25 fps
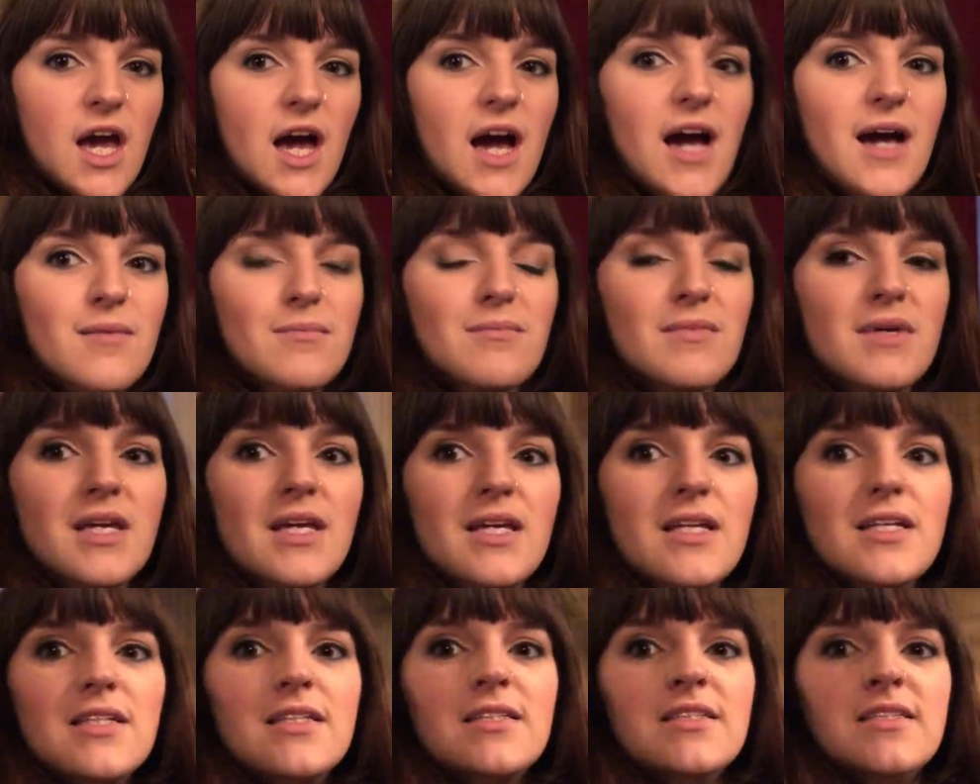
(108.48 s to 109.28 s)
I
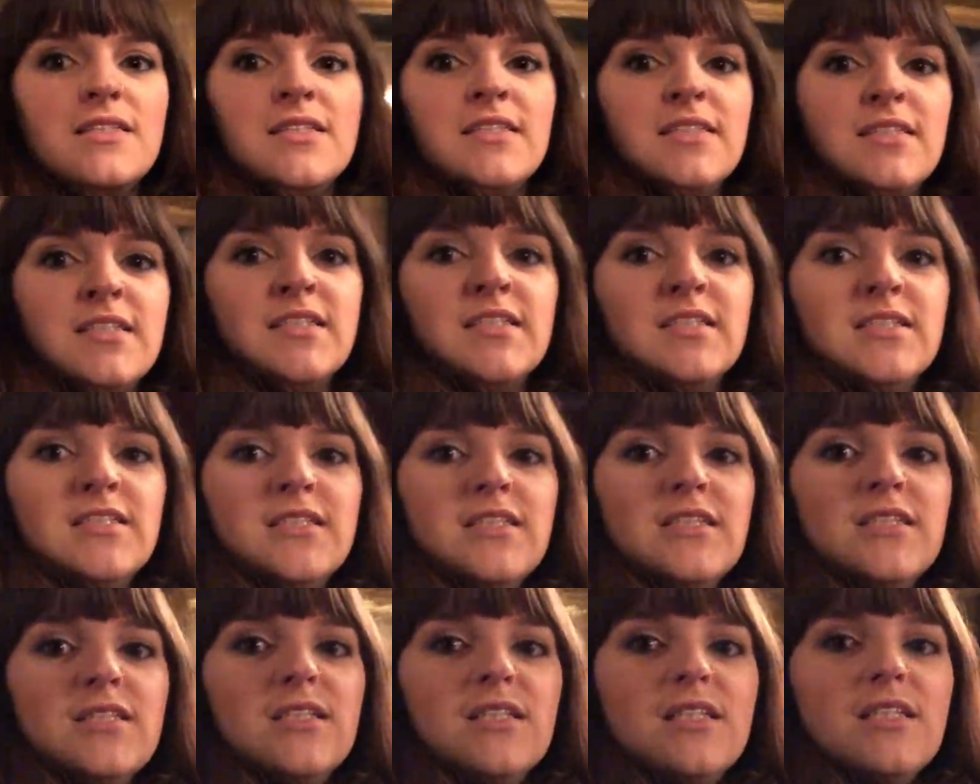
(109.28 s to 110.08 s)
mean,
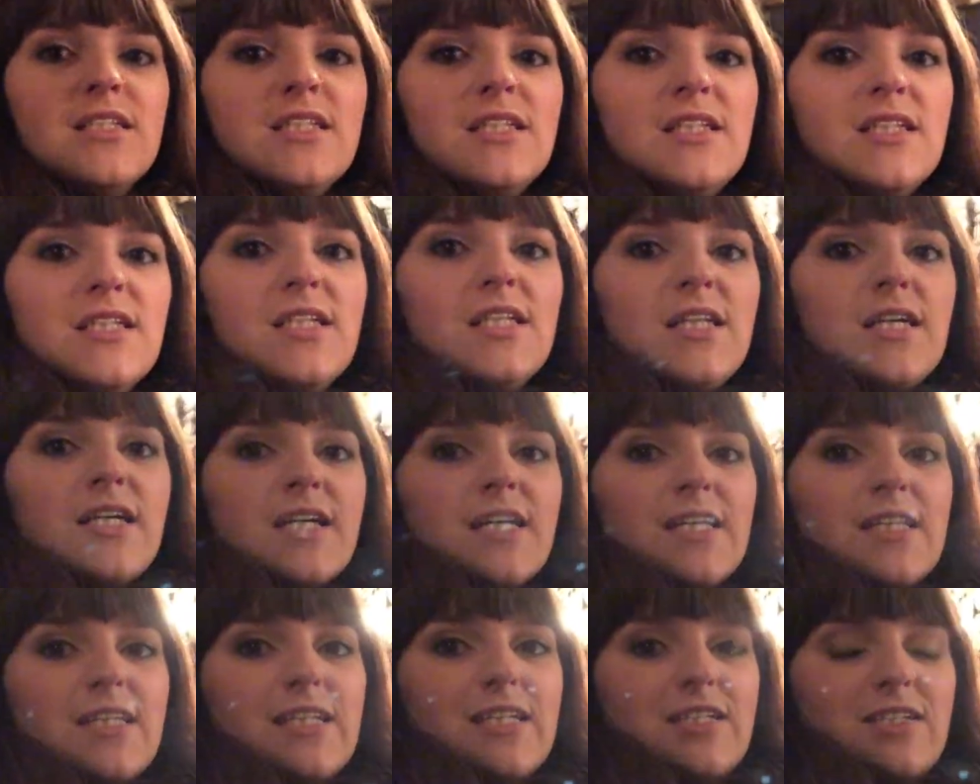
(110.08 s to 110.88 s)
look
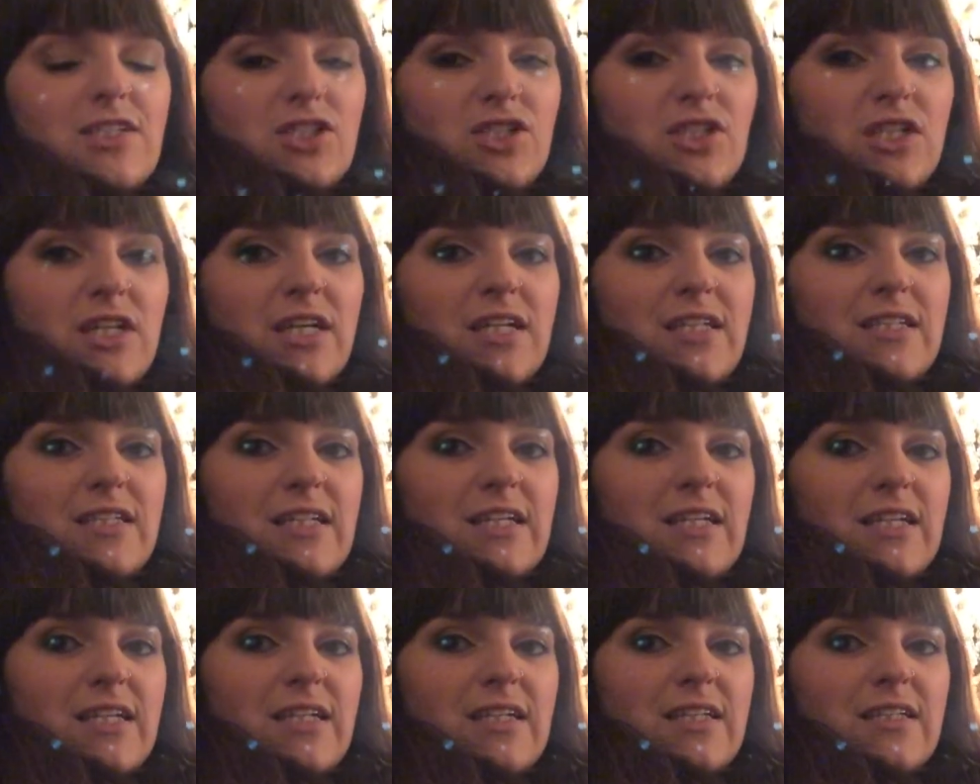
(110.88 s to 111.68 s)
at this
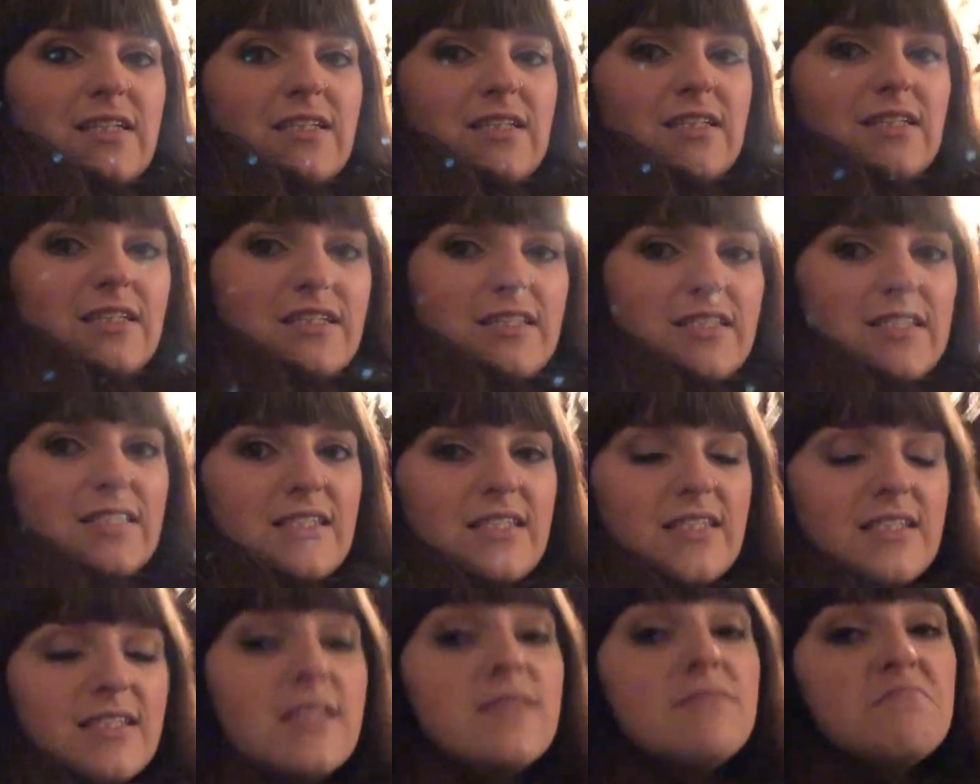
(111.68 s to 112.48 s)
chandelier.
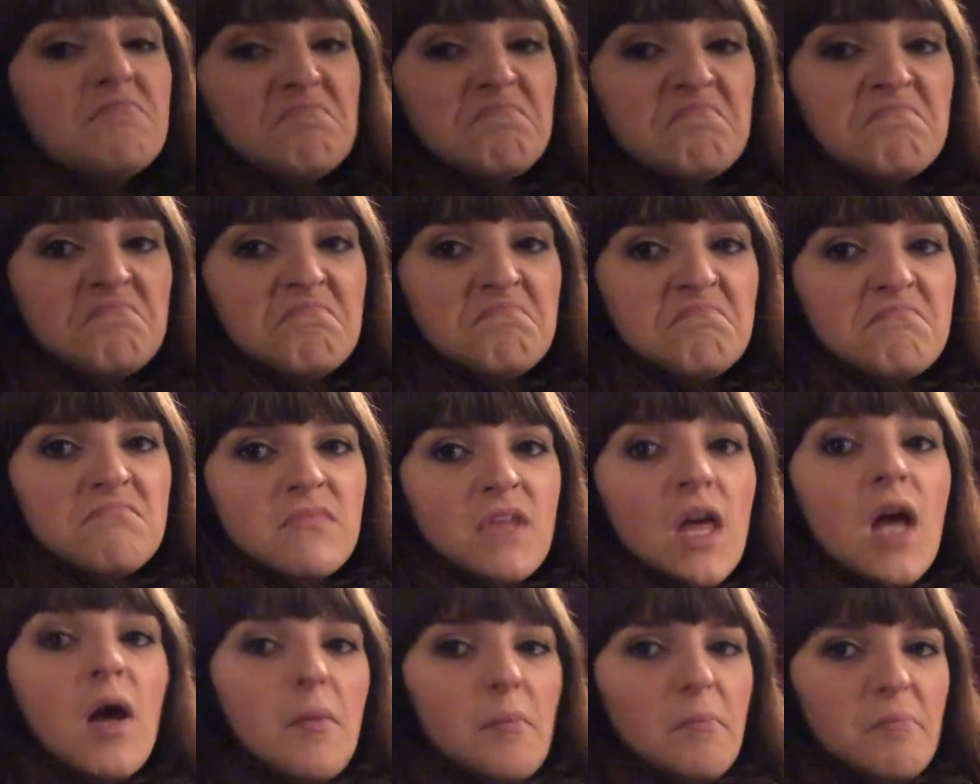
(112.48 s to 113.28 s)
It's
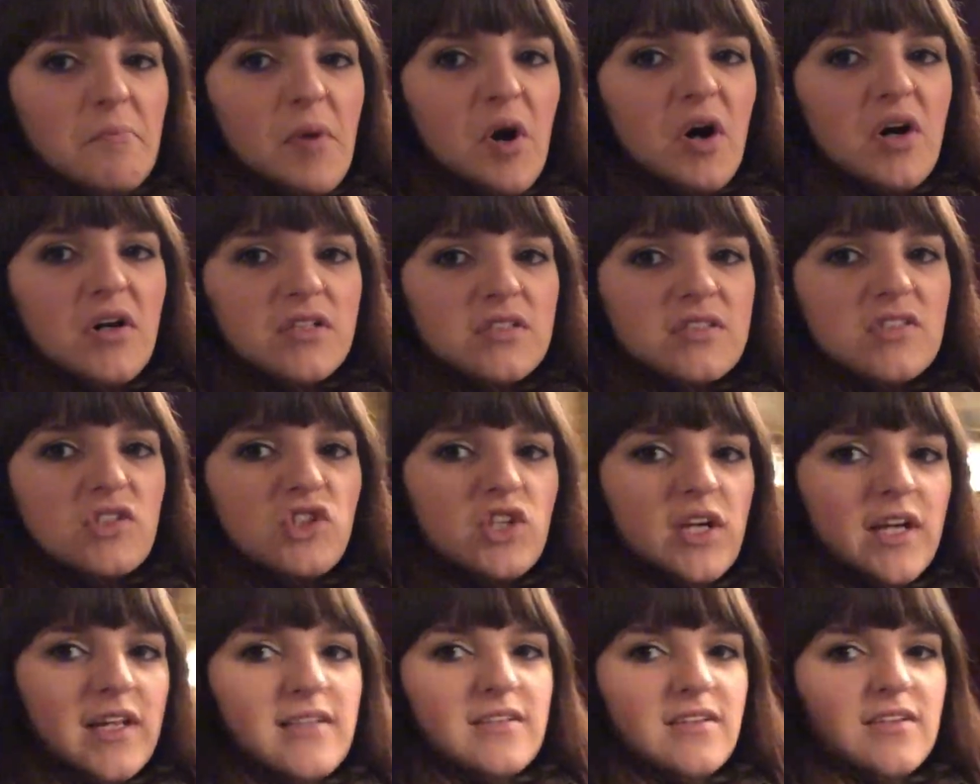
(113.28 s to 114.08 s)
boss
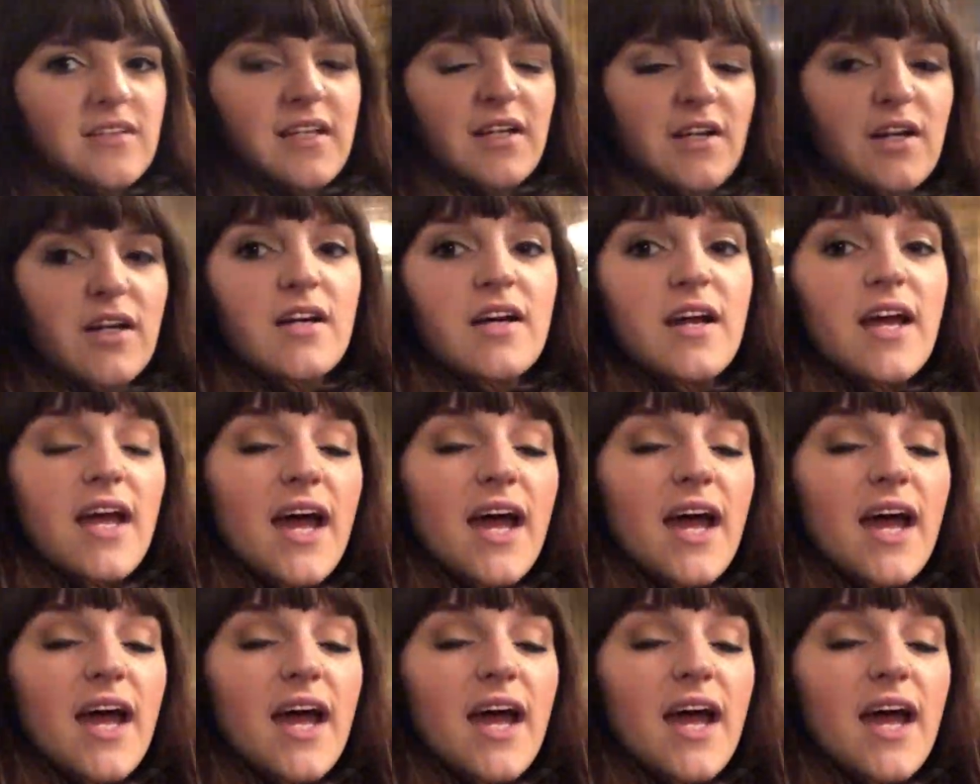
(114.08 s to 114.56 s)
chandelier.